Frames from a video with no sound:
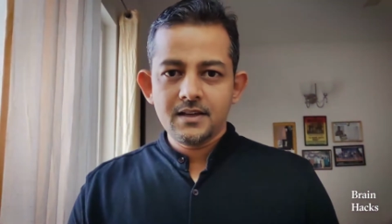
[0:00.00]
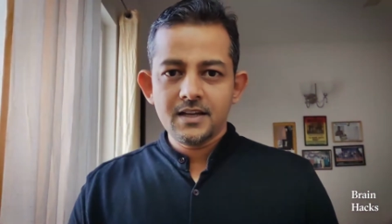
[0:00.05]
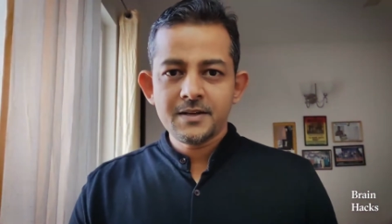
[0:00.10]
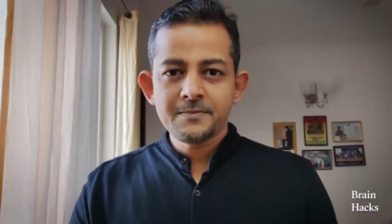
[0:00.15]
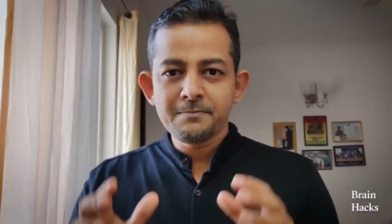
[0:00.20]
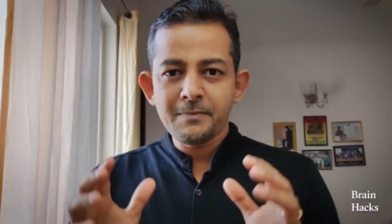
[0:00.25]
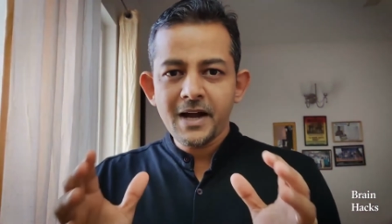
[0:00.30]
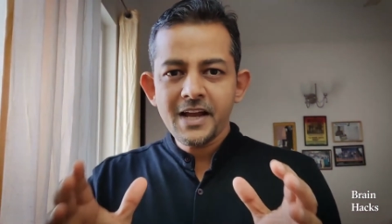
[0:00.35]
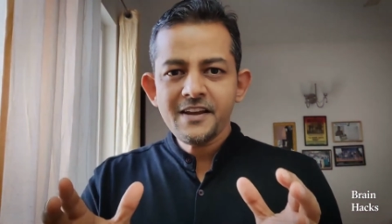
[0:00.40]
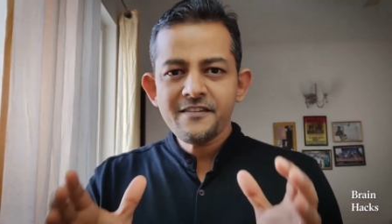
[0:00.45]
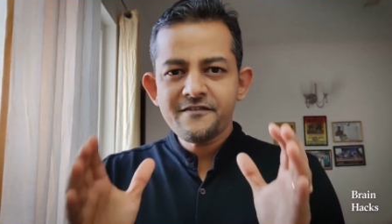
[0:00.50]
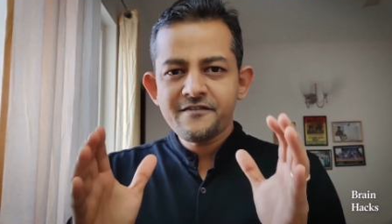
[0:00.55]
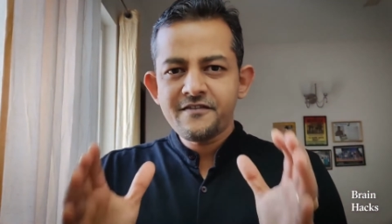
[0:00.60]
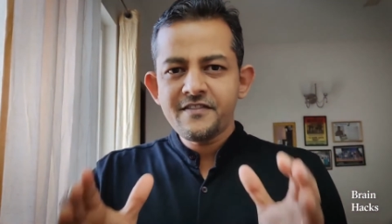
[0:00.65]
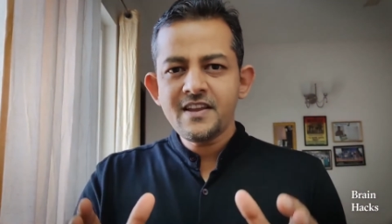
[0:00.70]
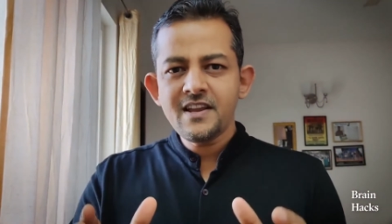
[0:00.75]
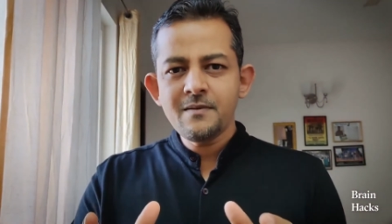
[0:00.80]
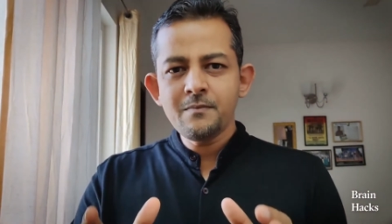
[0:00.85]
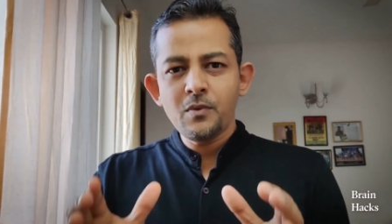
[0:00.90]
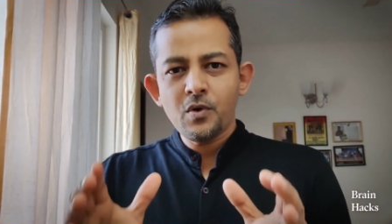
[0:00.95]
It might
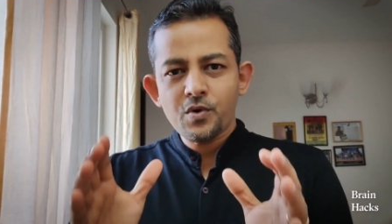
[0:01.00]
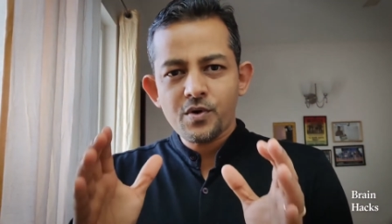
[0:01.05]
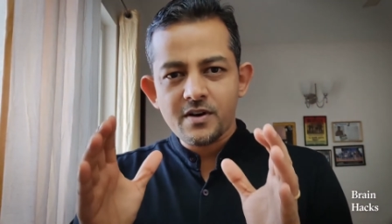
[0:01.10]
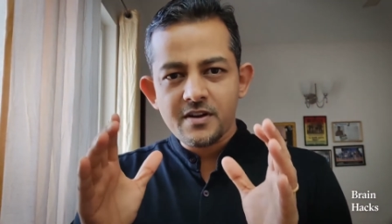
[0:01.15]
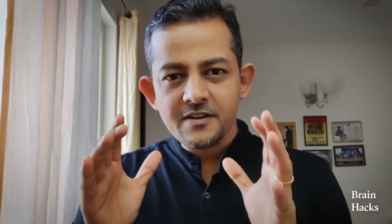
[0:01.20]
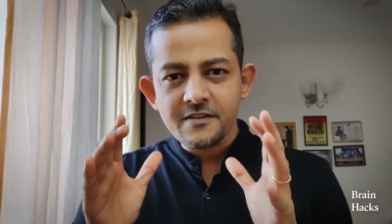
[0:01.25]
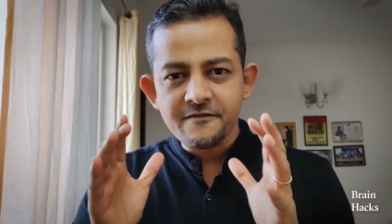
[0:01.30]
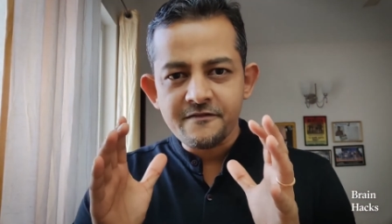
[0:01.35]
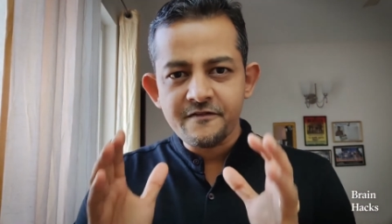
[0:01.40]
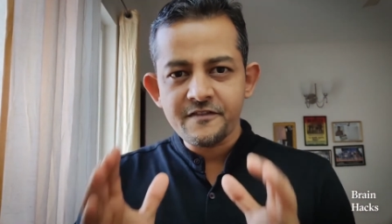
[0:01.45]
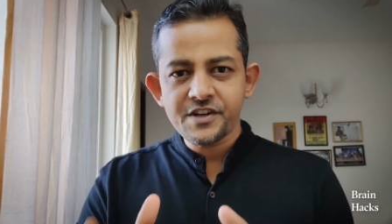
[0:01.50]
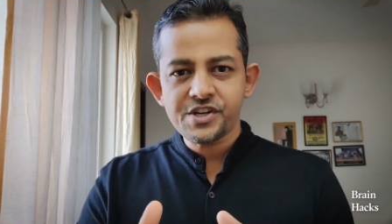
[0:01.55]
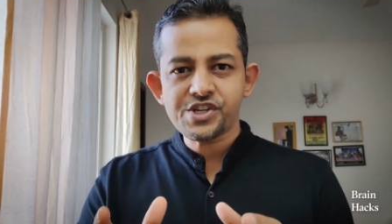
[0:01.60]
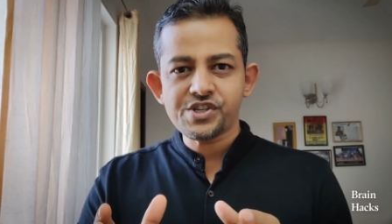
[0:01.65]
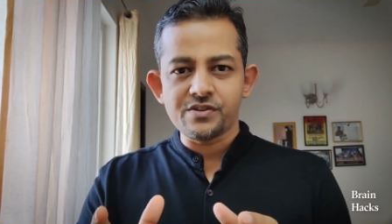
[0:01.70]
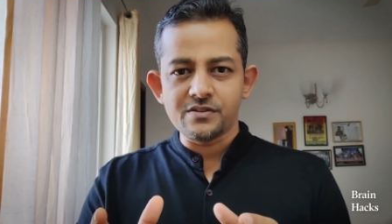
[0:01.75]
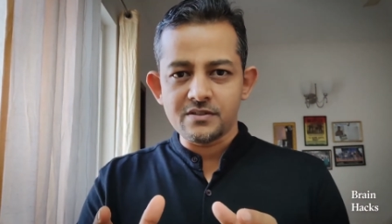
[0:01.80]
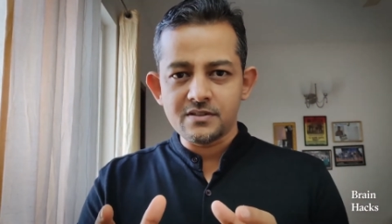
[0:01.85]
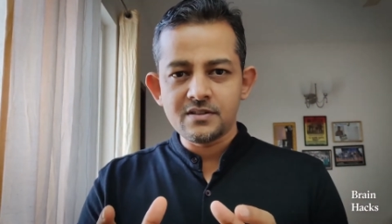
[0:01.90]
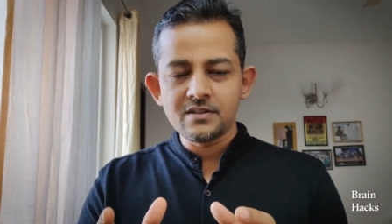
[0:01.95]
feel more
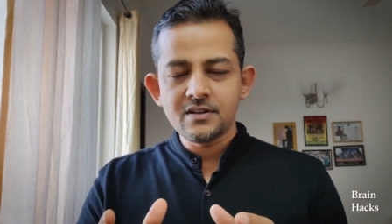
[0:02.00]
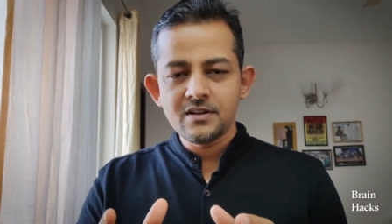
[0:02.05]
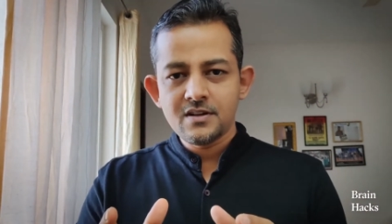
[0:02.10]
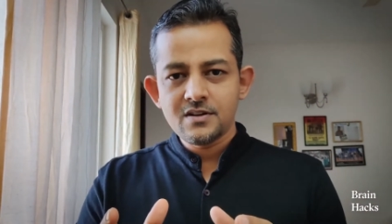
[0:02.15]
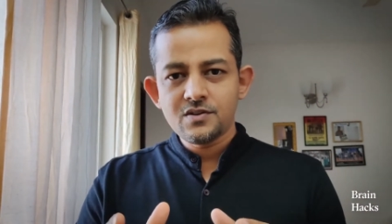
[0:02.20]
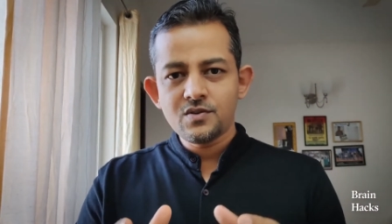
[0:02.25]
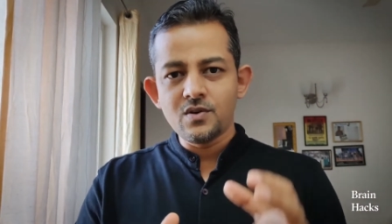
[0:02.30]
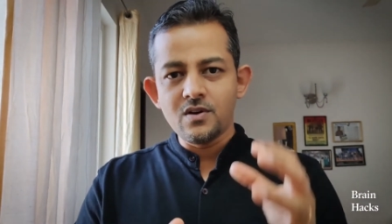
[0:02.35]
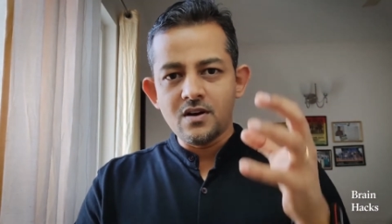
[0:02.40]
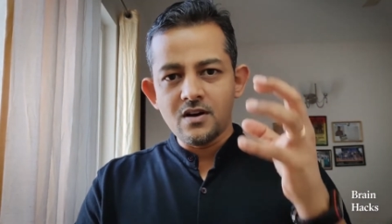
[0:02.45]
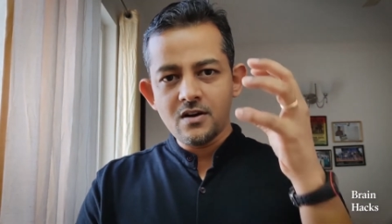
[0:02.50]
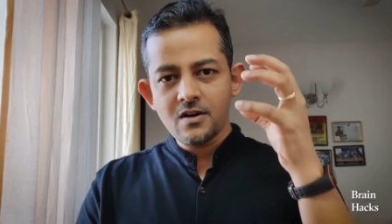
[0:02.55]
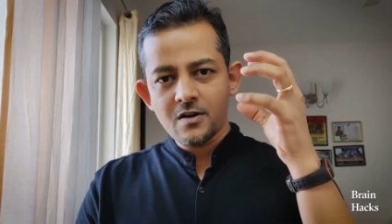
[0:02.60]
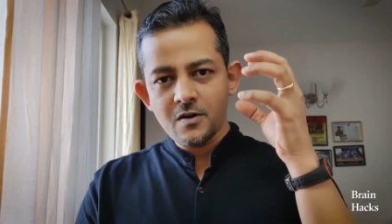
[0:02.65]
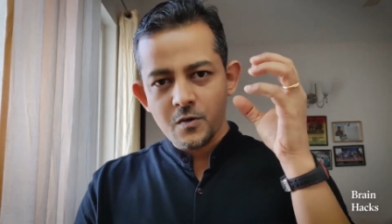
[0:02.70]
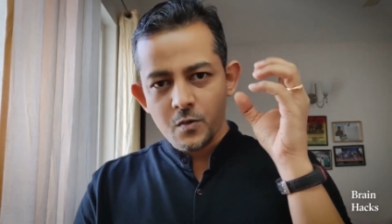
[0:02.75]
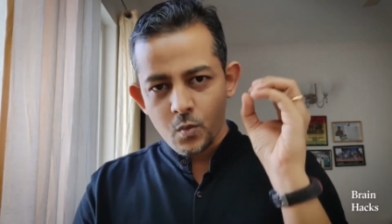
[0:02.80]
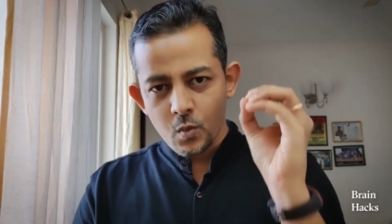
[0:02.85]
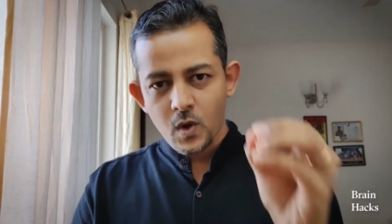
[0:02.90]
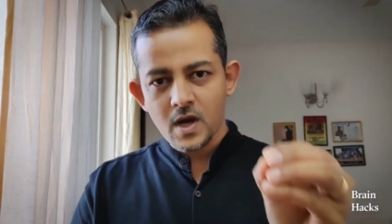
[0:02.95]
efficient to
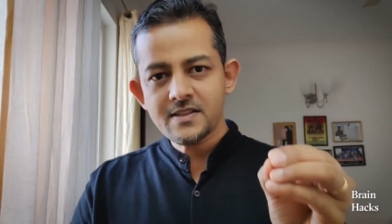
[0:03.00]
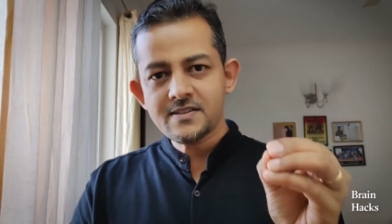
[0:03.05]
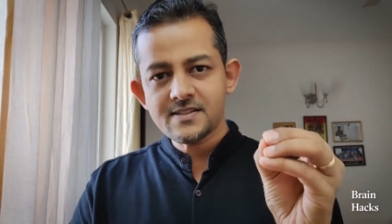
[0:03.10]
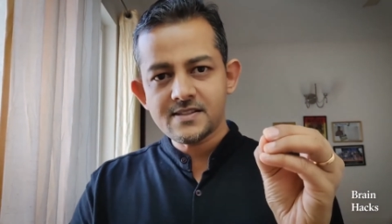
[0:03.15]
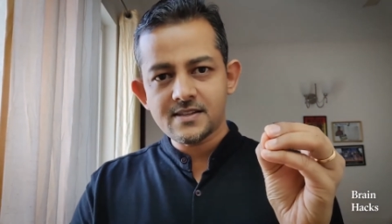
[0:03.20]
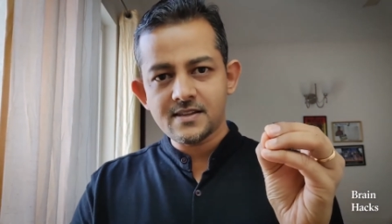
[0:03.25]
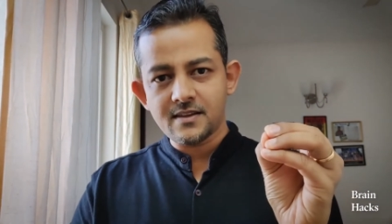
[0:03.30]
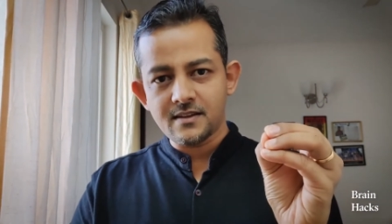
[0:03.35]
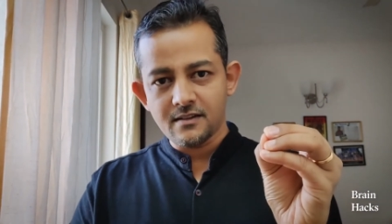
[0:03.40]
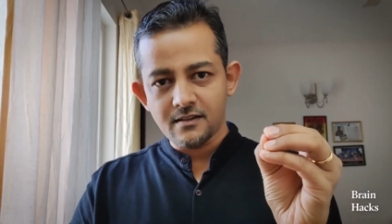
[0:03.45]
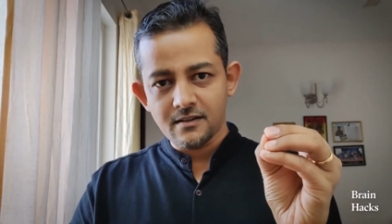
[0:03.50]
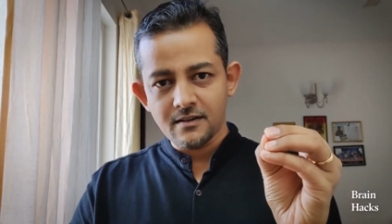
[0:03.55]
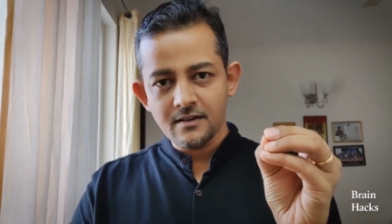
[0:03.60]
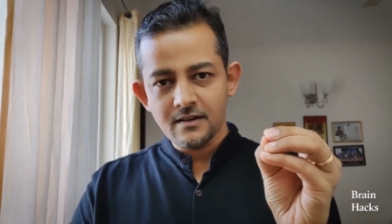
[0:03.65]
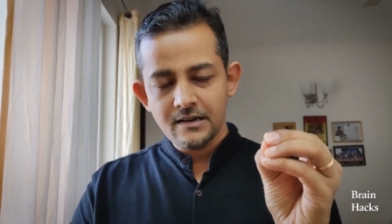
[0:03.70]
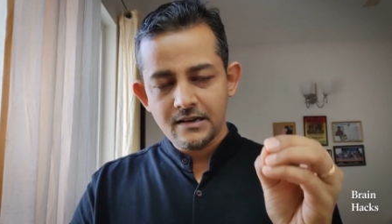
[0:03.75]
learn one skill,